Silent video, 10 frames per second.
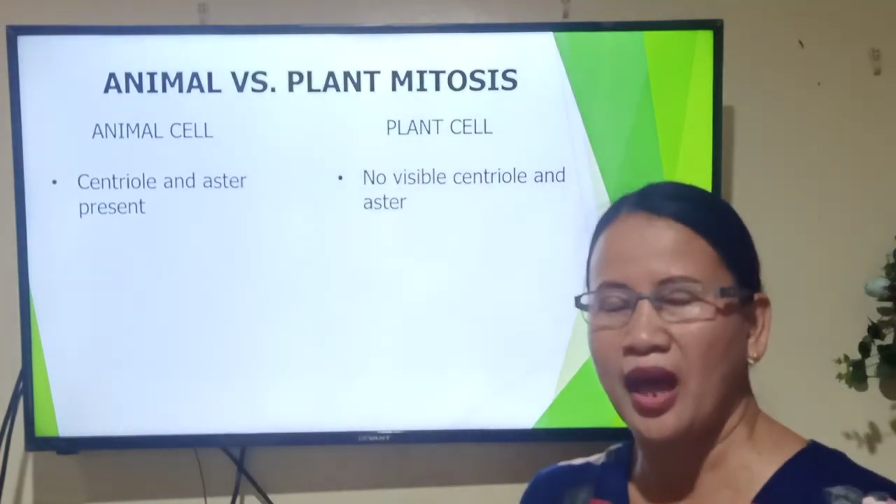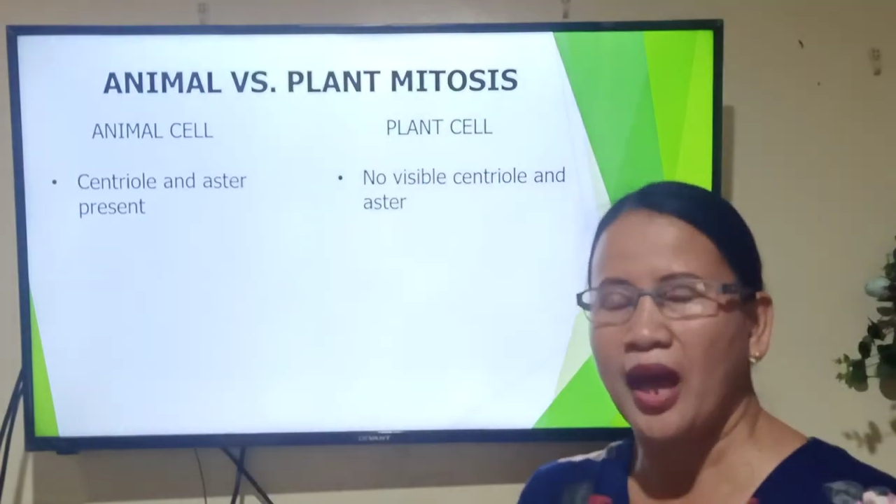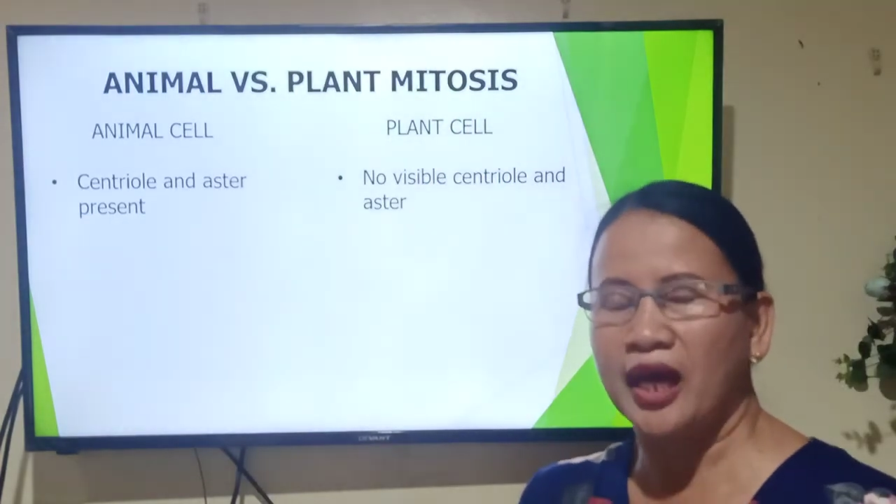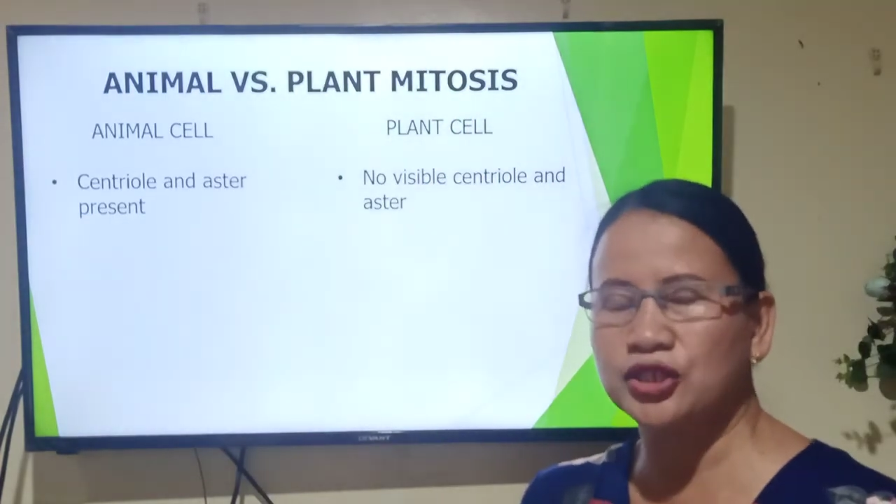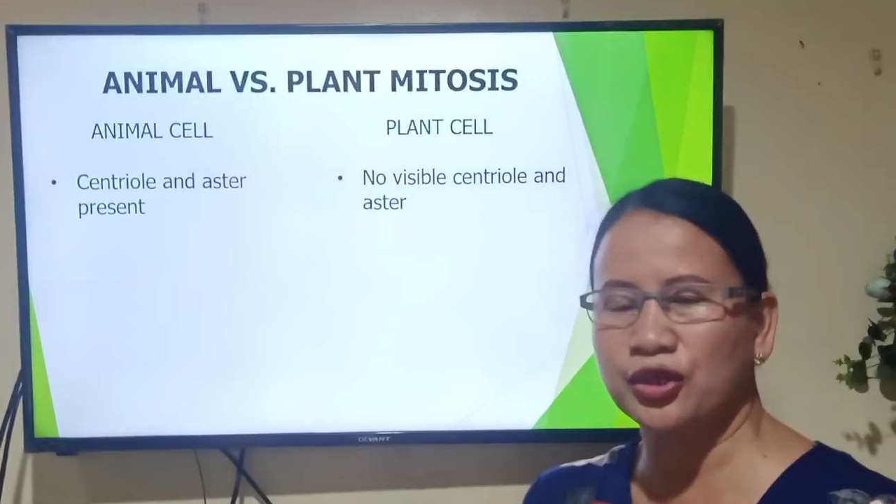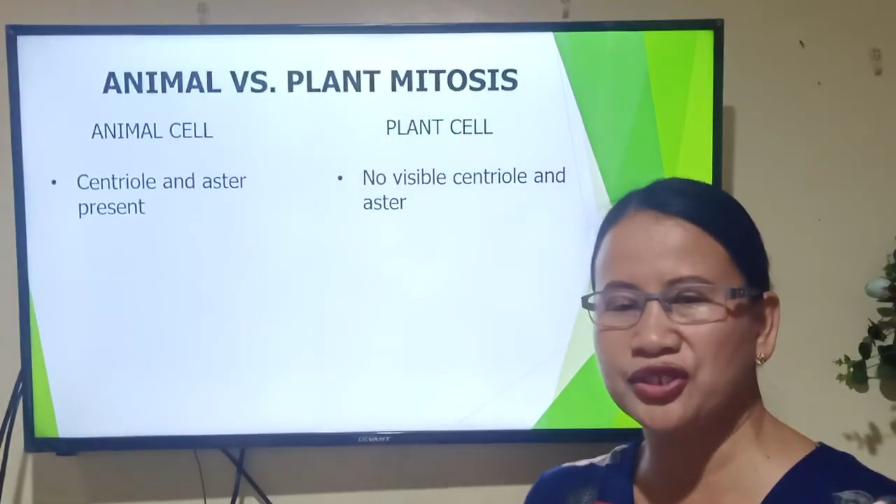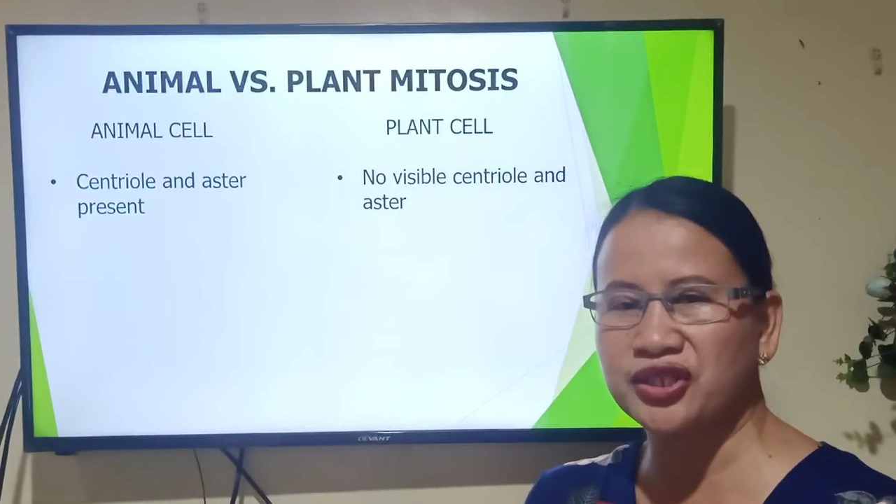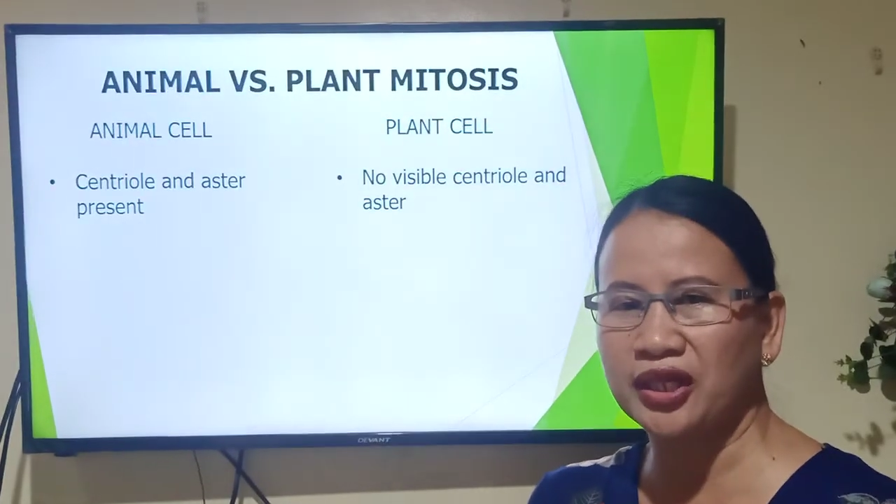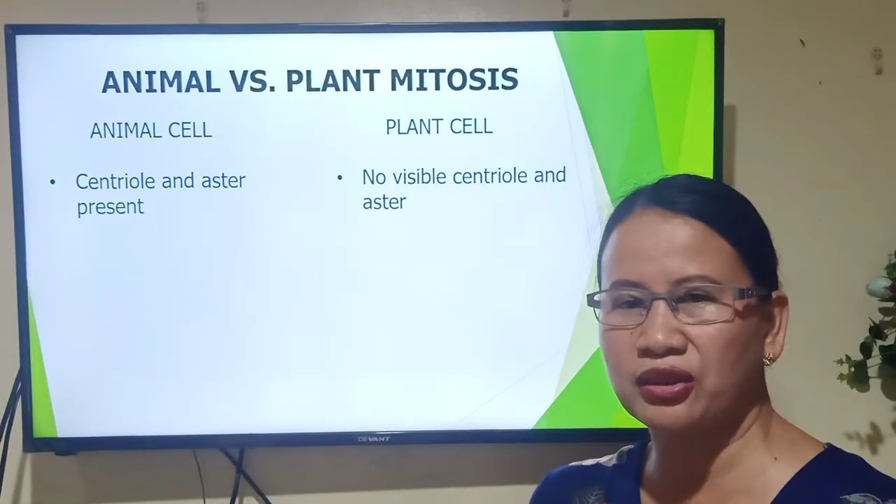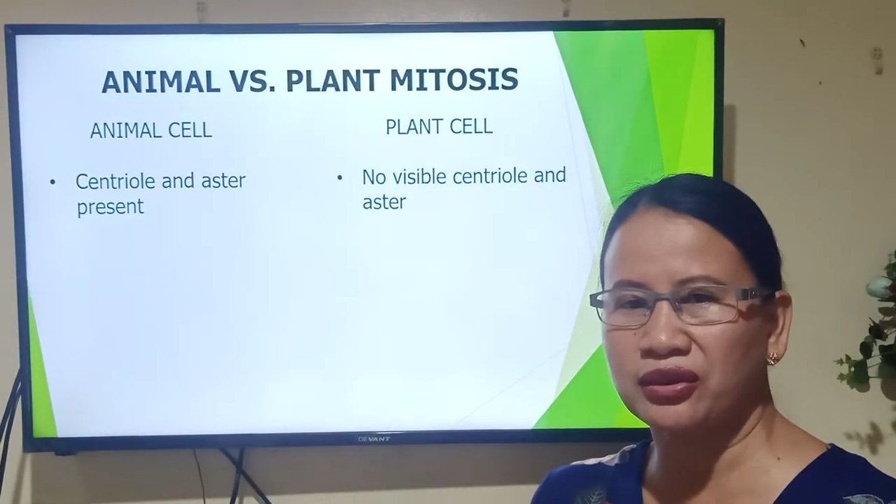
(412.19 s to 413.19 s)
And during
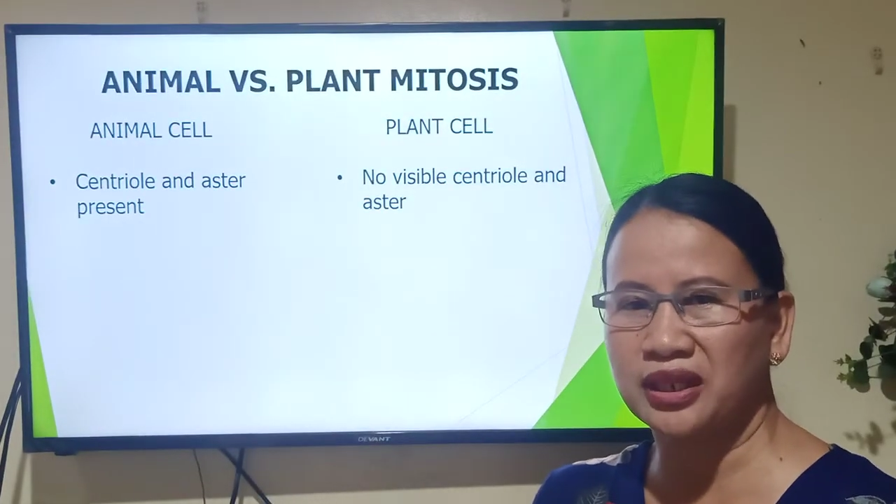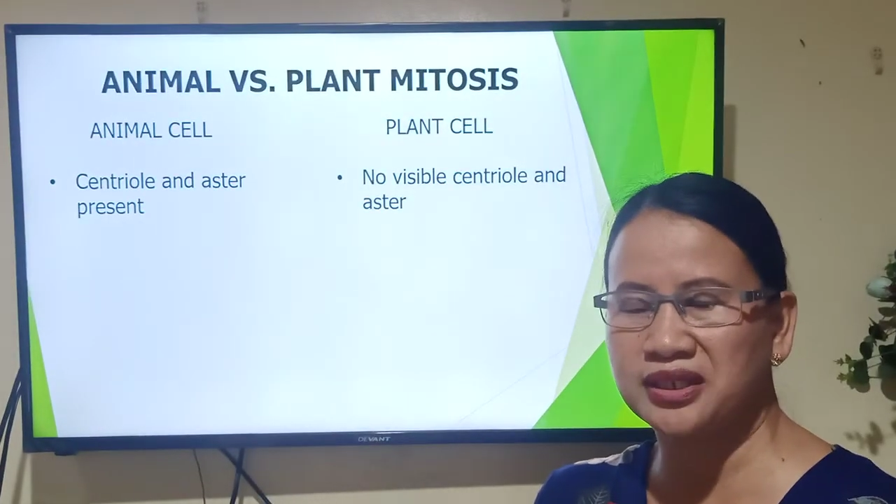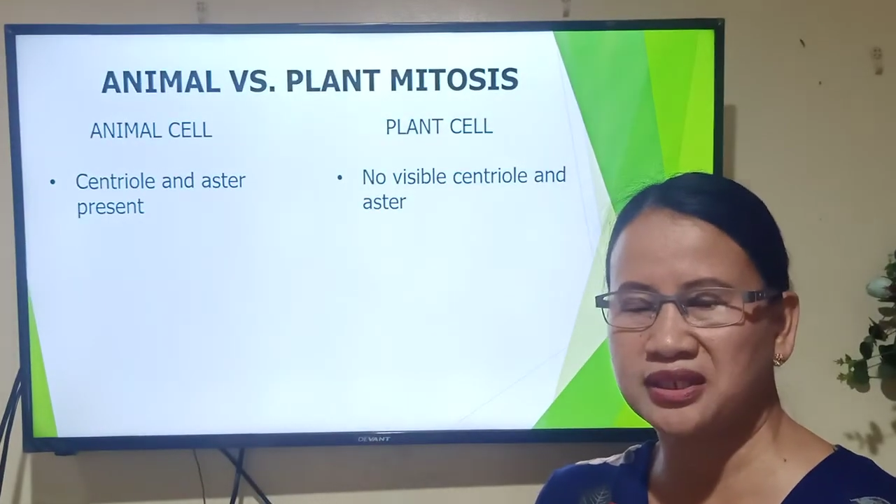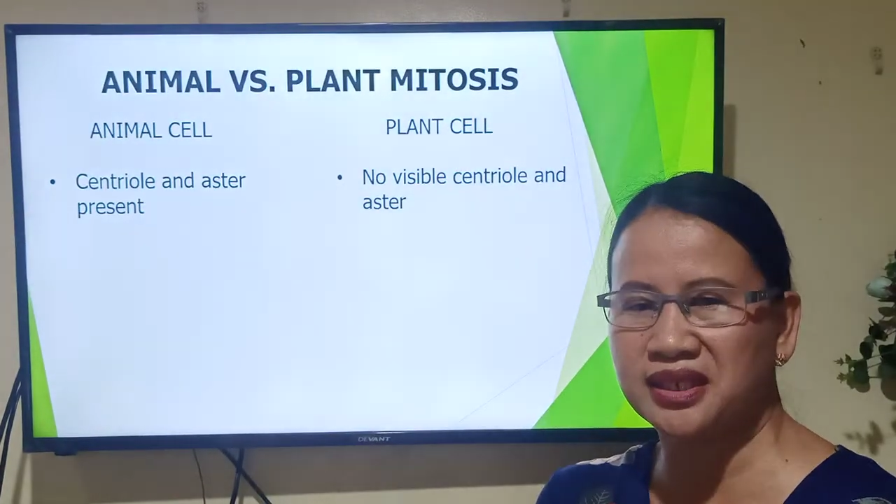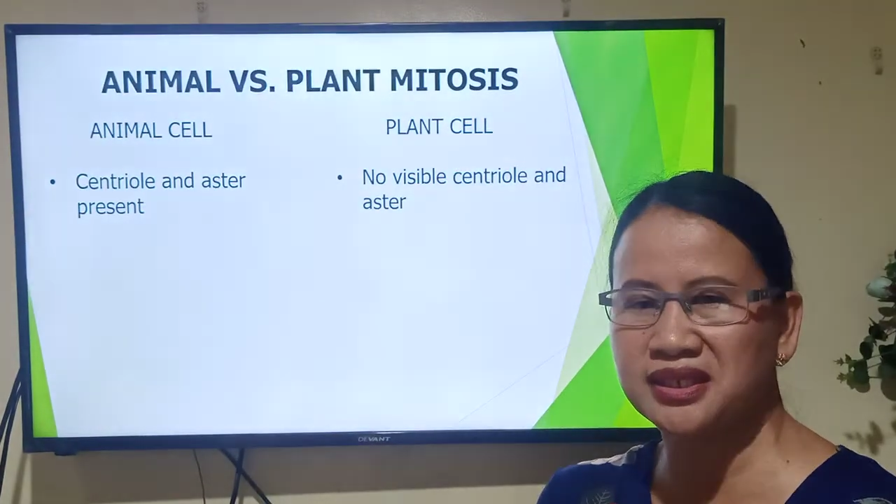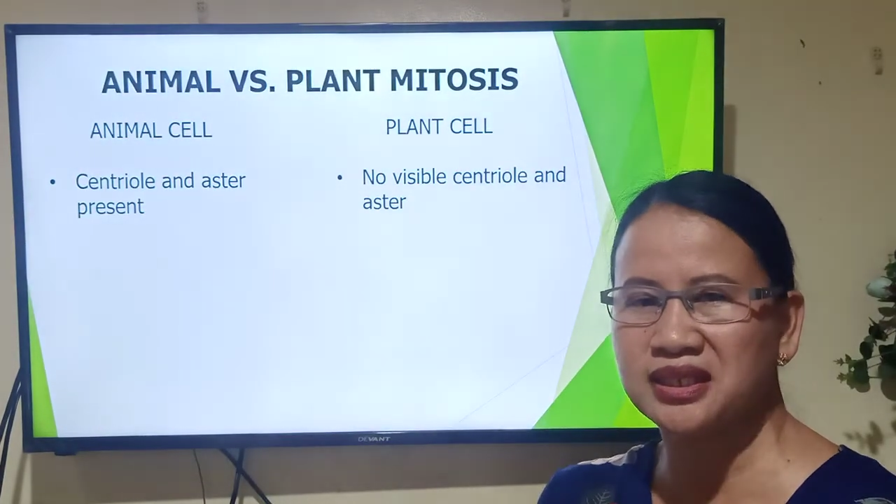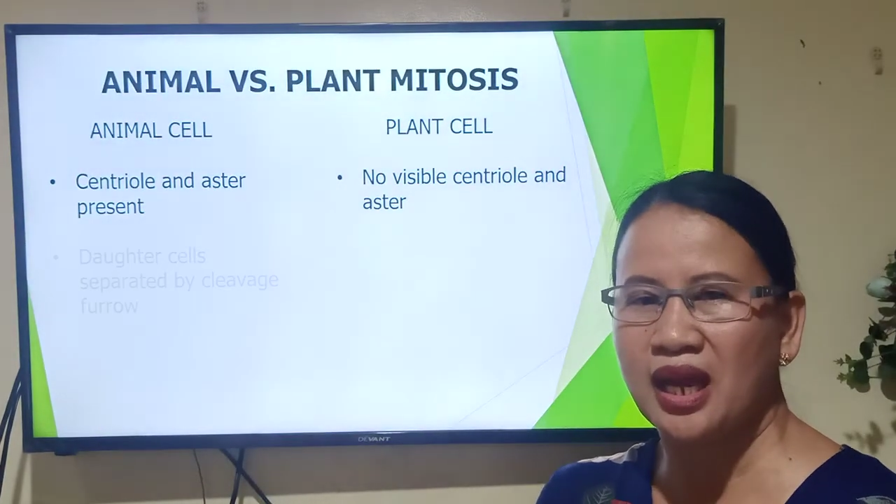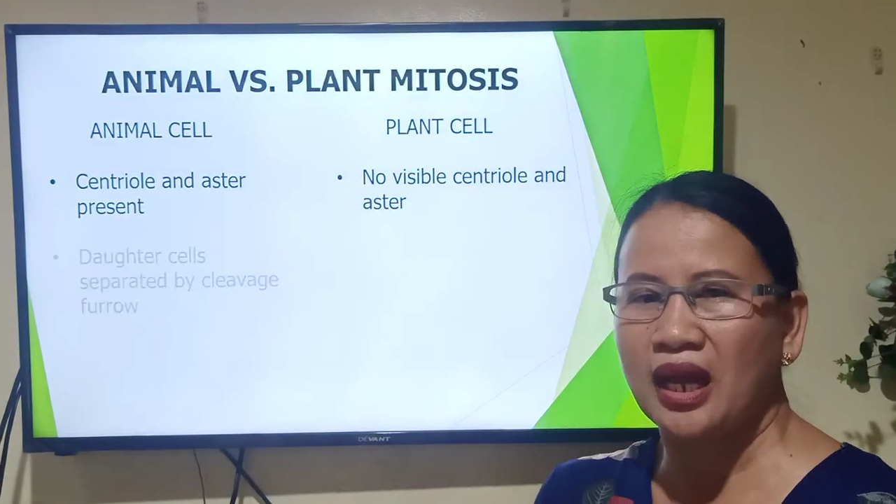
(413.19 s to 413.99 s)
cytokinesis,